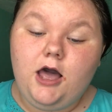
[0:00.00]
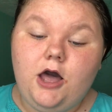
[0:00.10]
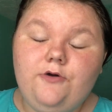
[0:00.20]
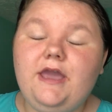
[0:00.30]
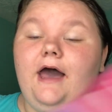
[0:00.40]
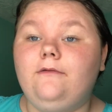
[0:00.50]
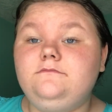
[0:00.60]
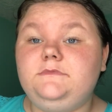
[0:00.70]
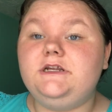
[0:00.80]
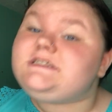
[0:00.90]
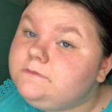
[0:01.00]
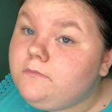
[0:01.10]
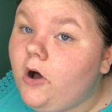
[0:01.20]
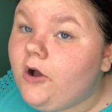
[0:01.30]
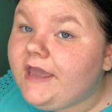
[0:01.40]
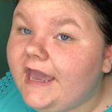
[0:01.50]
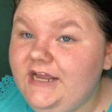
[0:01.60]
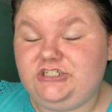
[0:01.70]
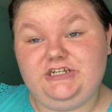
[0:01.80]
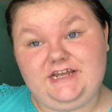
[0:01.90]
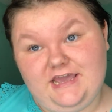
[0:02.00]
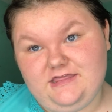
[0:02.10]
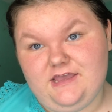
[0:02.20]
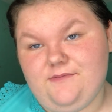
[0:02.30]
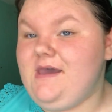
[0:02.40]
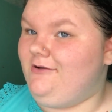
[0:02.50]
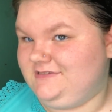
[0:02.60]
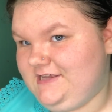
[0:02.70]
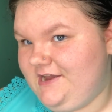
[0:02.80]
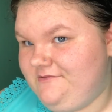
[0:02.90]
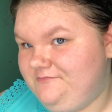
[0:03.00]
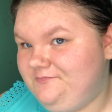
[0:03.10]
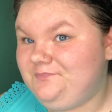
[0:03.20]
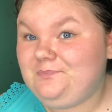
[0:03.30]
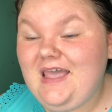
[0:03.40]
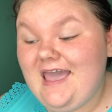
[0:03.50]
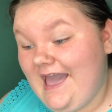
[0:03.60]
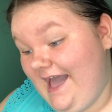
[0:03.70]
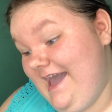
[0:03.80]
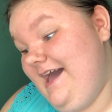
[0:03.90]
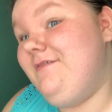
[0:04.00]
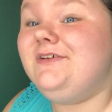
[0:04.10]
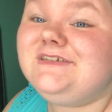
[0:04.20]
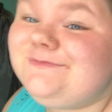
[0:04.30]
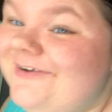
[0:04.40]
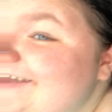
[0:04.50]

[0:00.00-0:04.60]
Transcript: Oh yeah, get a small cage to take them outside. I have a little small